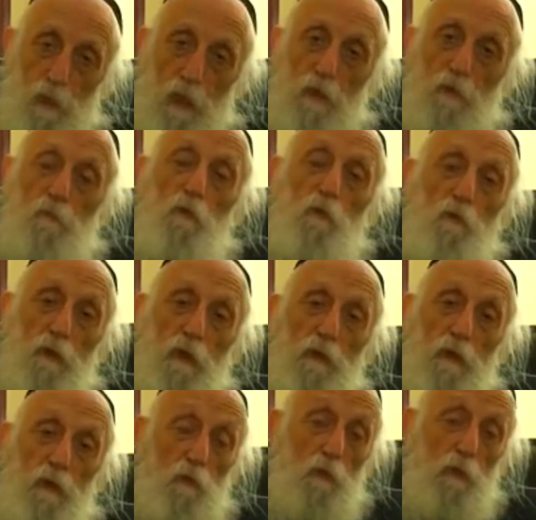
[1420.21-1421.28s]
And if you
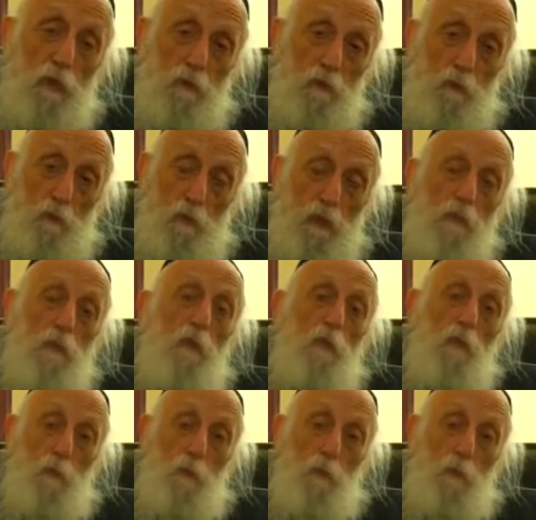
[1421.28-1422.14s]
find that you can't do that,